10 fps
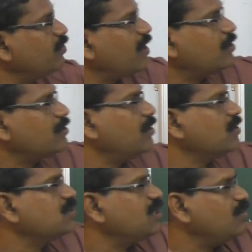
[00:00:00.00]
of
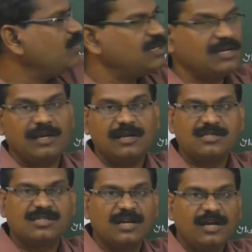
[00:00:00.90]
electrons in
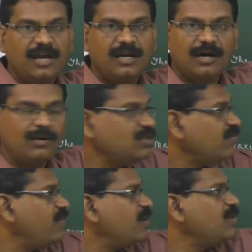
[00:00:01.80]
metals and how
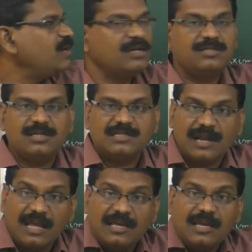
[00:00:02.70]
the Fermi energy is
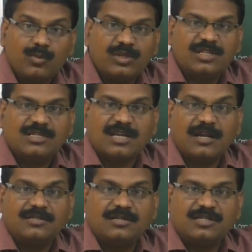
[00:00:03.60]
linking with this
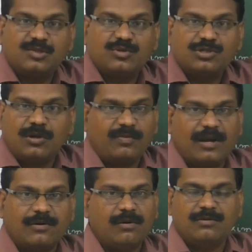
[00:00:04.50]
energy distribution of
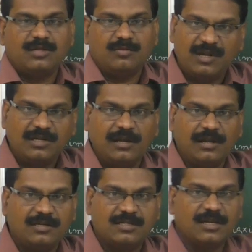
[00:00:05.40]
electrons in
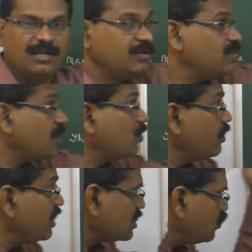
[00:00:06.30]
metals. We are
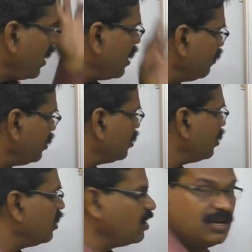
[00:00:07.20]
going to explain with
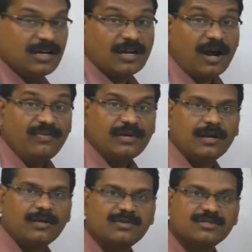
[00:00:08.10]

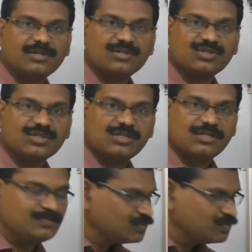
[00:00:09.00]
graphical representations.